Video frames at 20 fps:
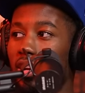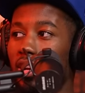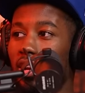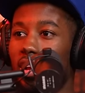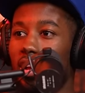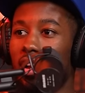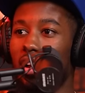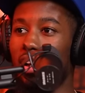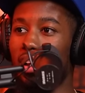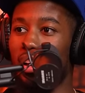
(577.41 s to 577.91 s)
And
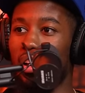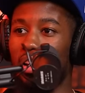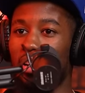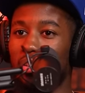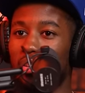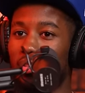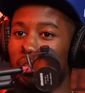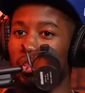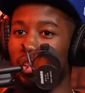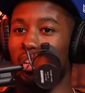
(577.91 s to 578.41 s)
I and
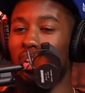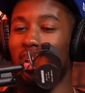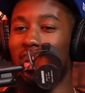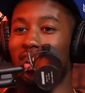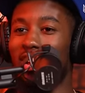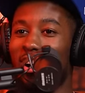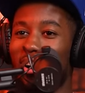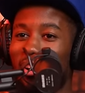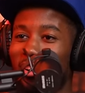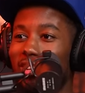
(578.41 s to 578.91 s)
I,
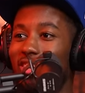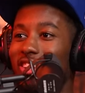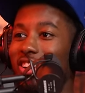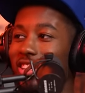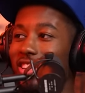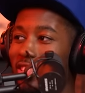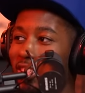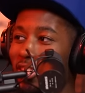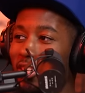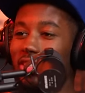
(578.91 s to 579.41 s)
I honor it,
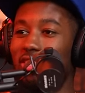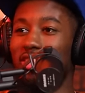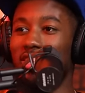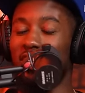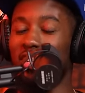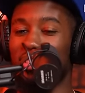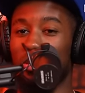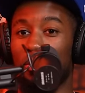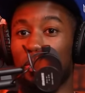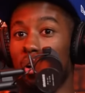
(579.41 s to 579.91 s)
I cherish it,
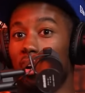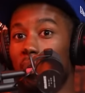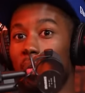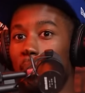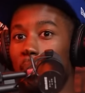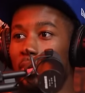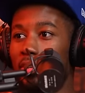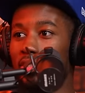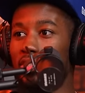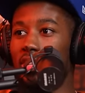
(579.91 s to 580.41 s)
and it's a part of
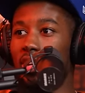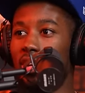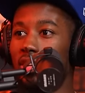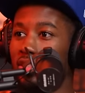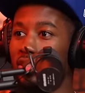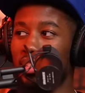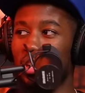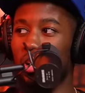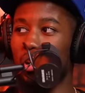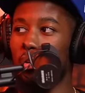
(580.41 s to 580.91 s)
my personality.
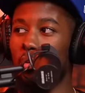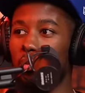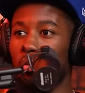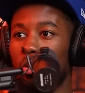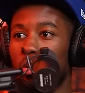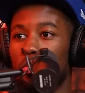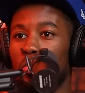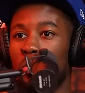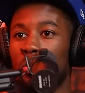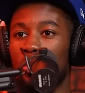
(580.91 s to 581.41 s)
It's how I grew
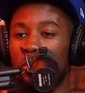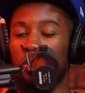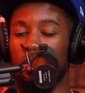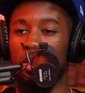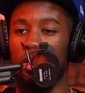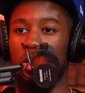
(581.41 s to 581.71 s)
up, you know?